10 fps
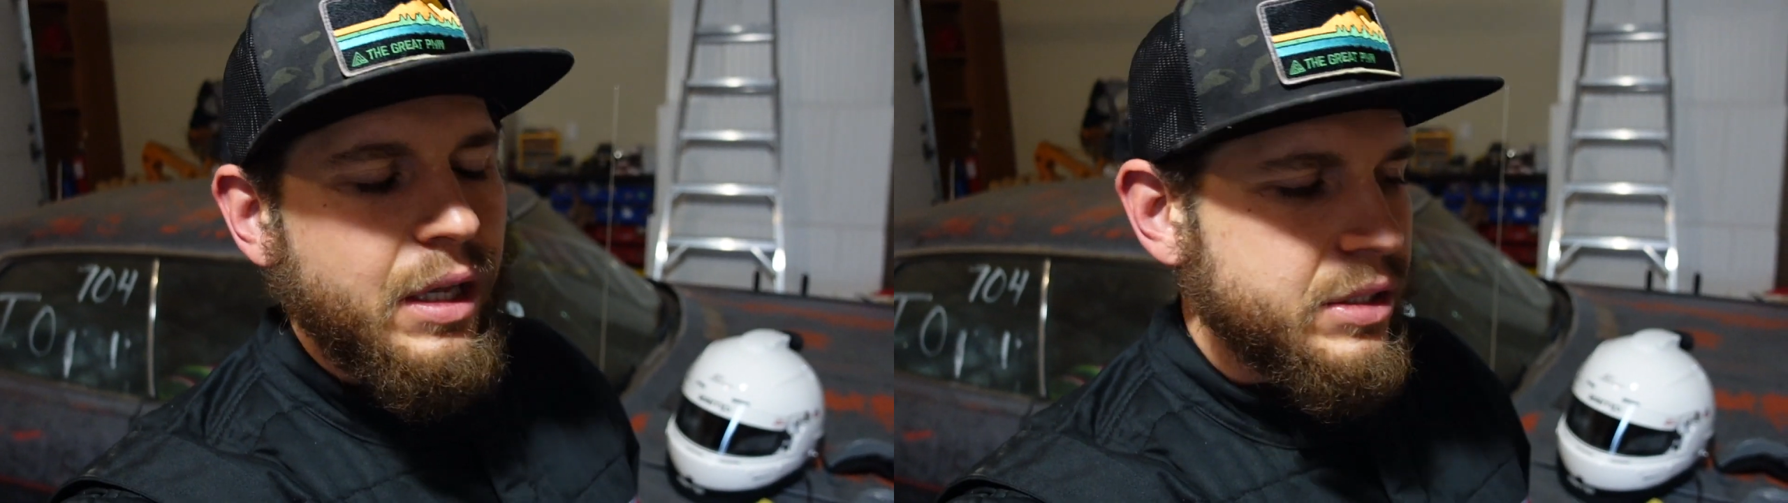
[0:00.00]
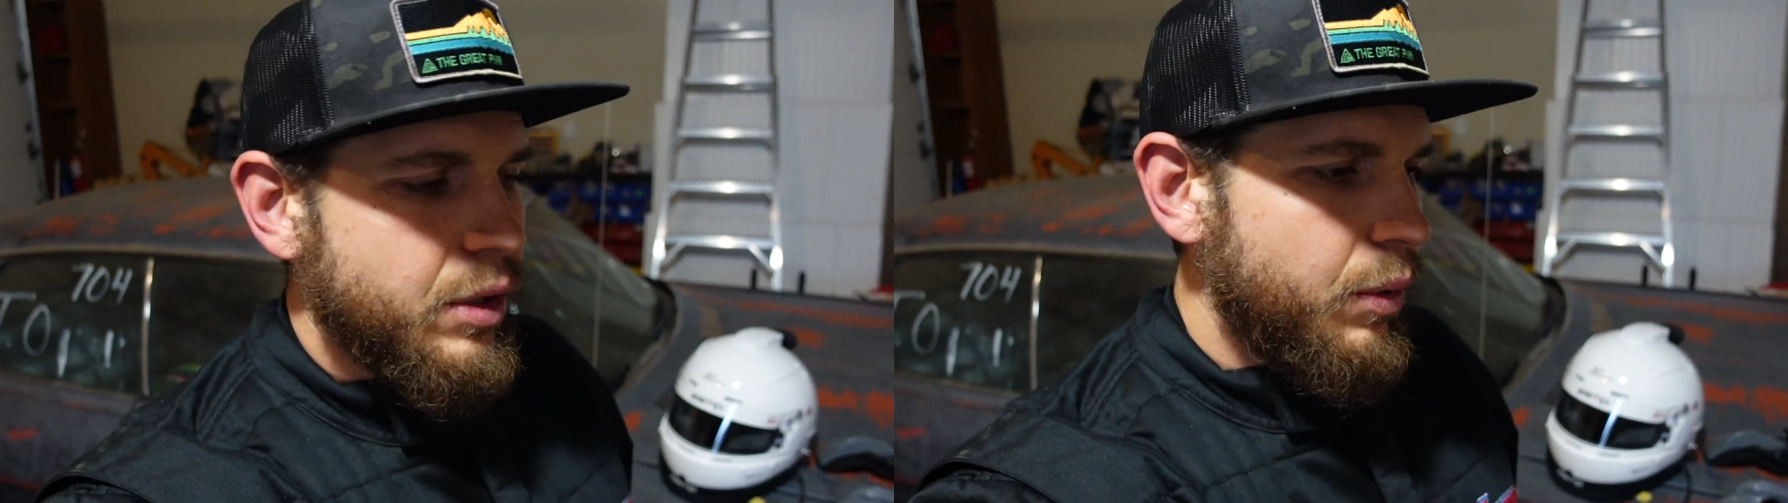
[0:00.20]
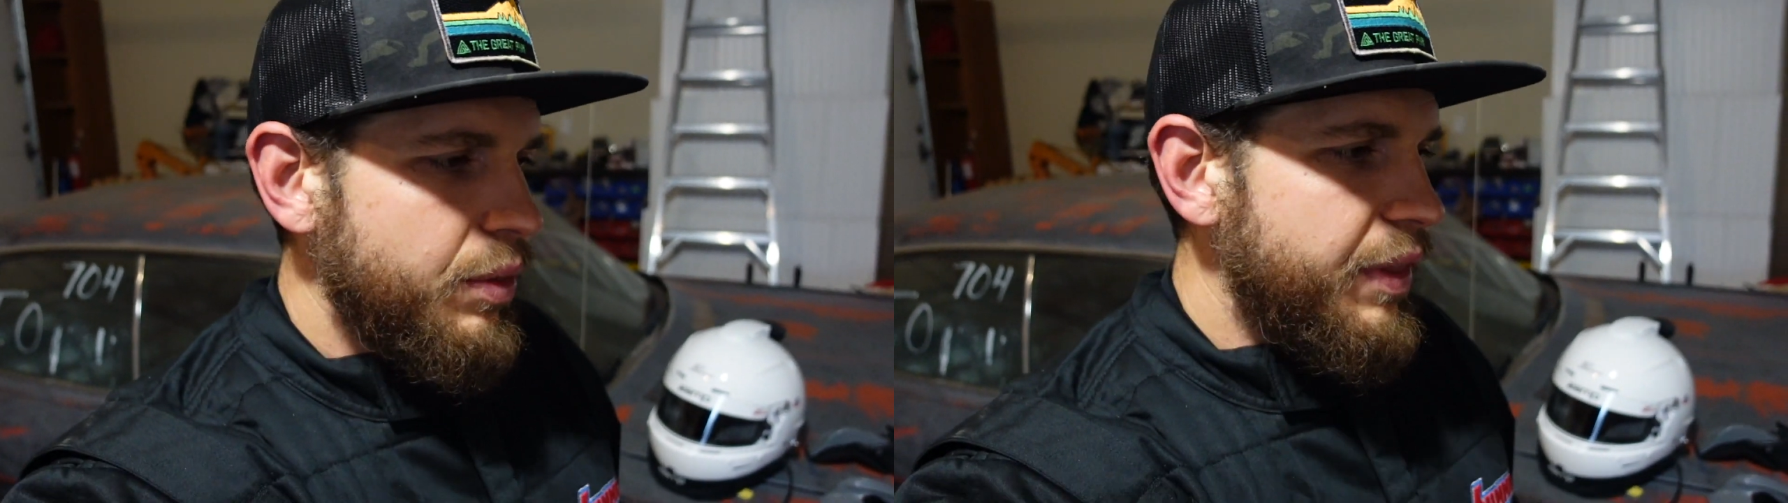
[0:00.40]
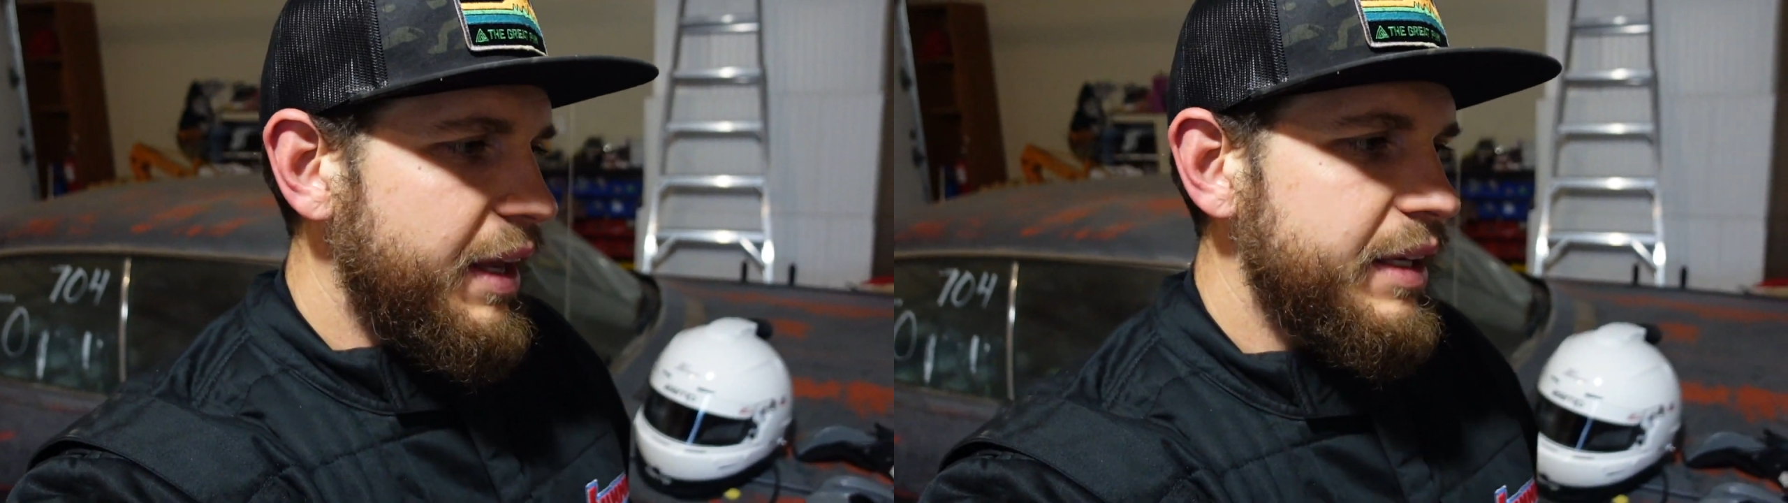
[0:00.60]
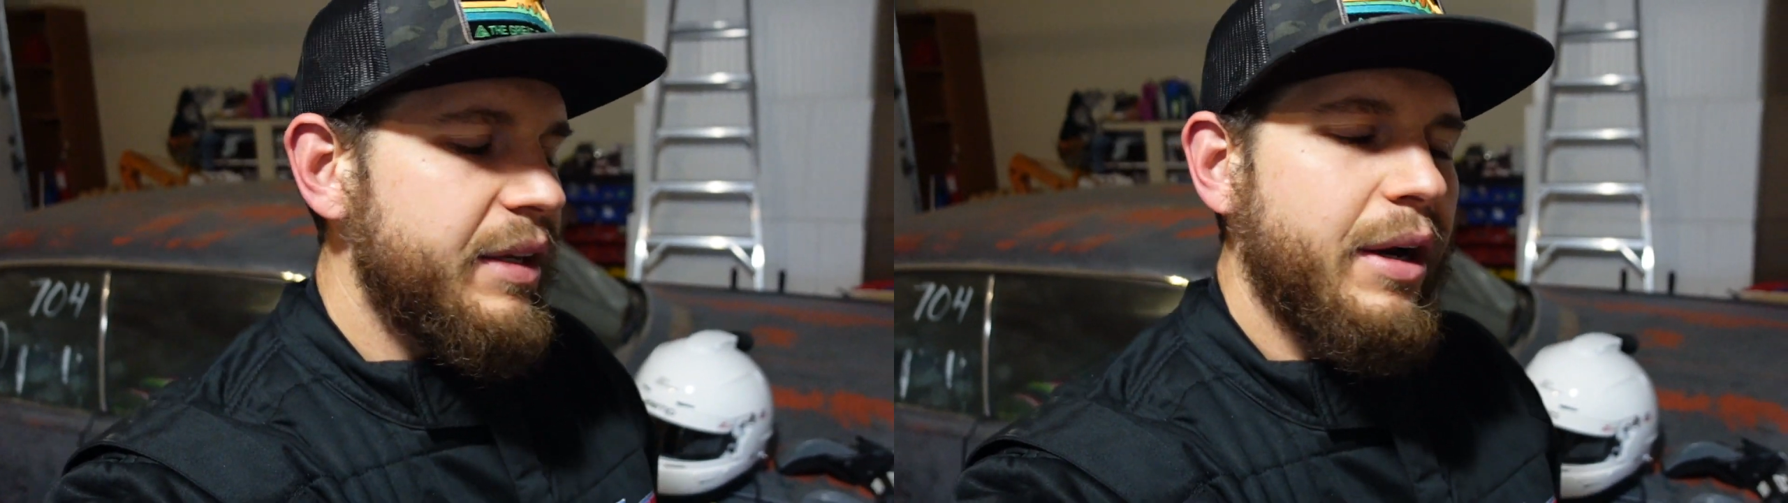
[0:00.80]
So
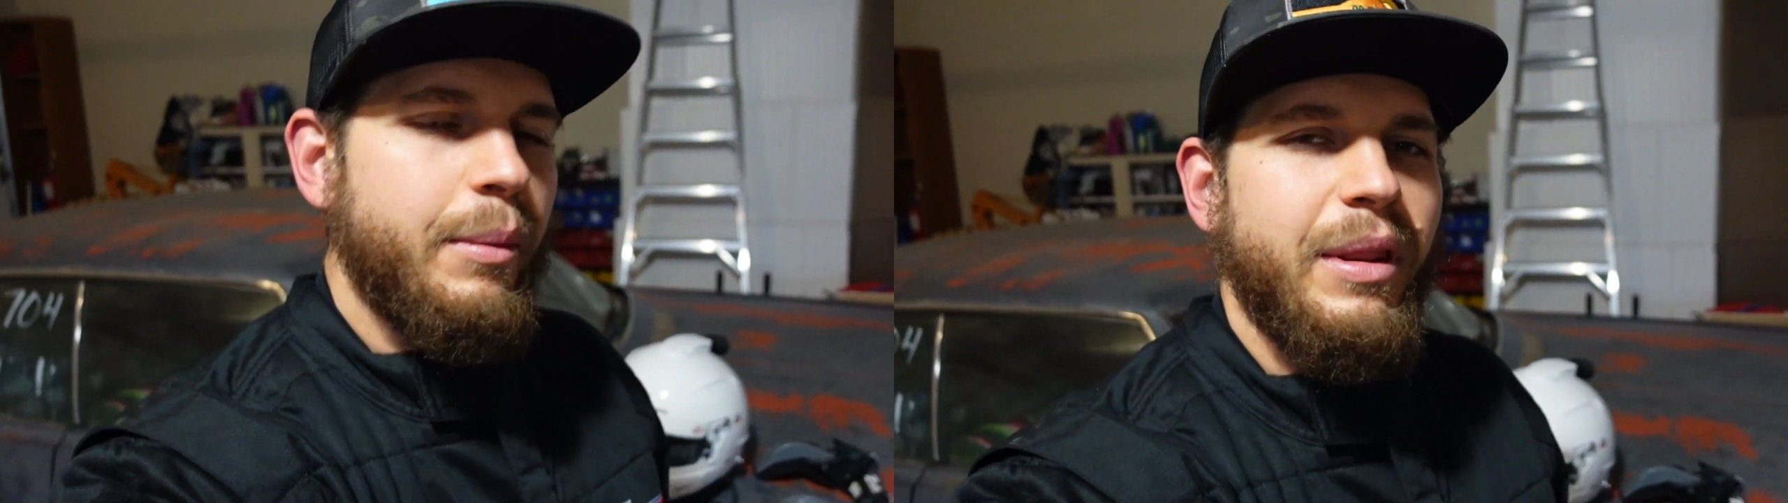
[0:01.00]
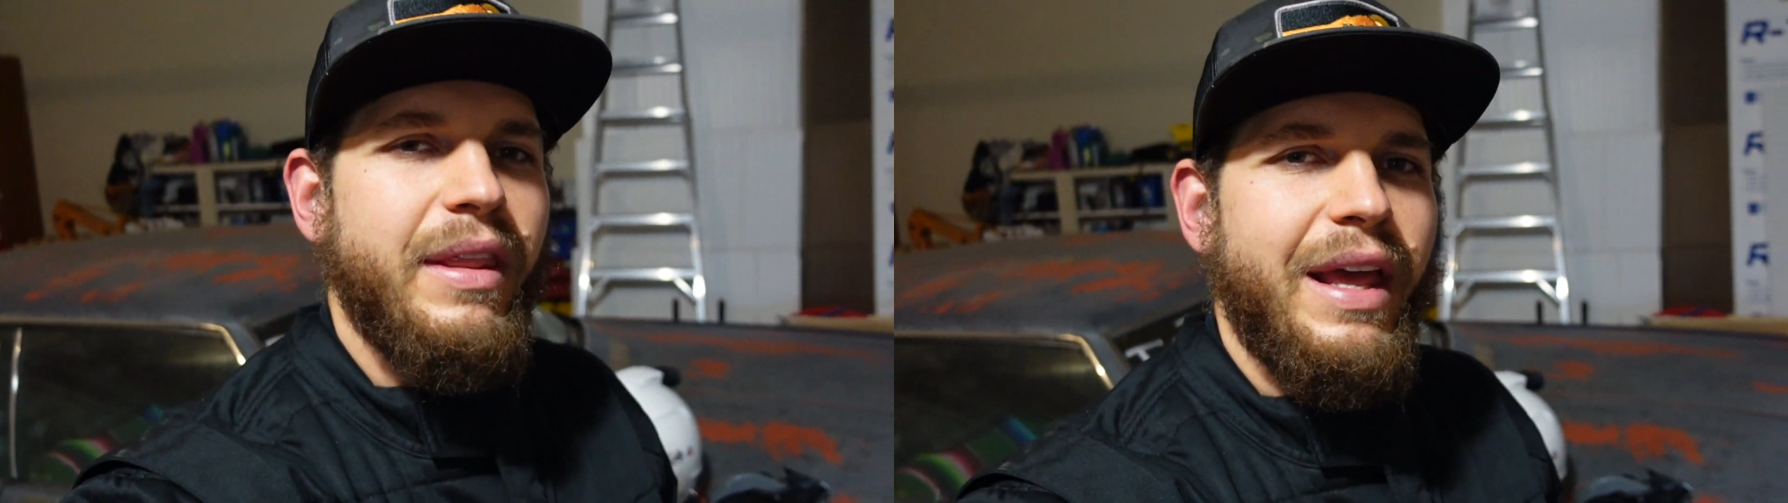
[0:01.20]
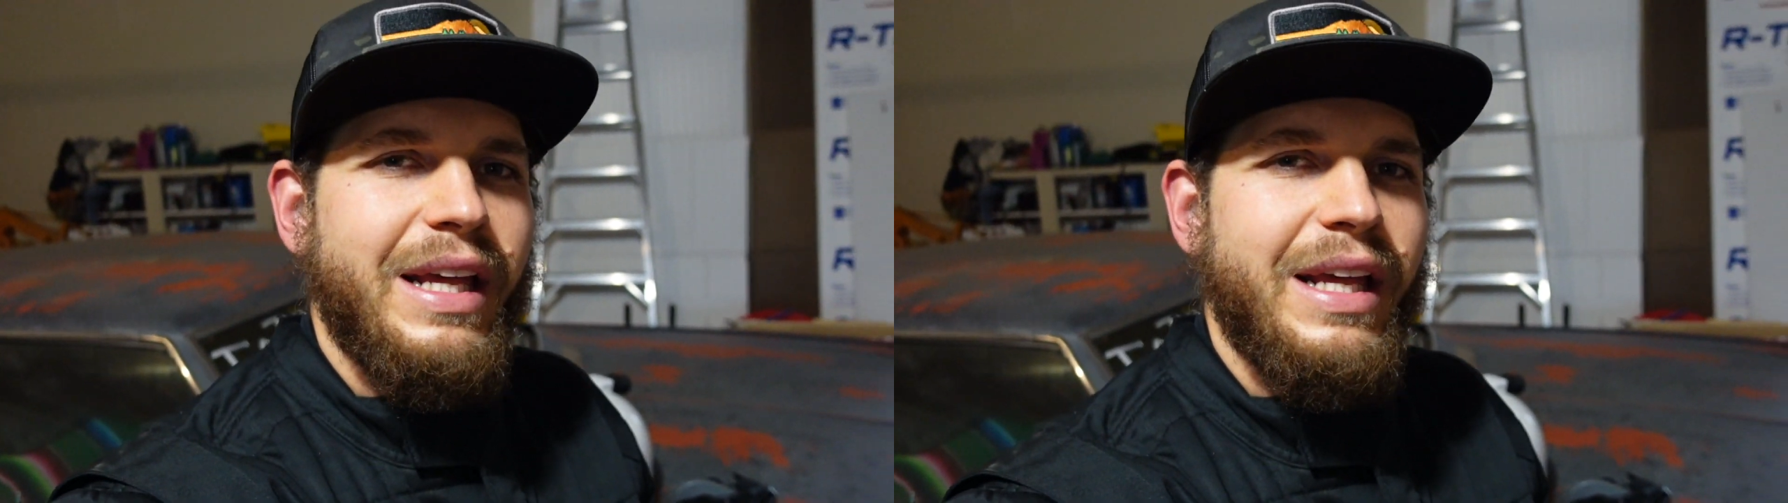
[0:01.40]
they determined the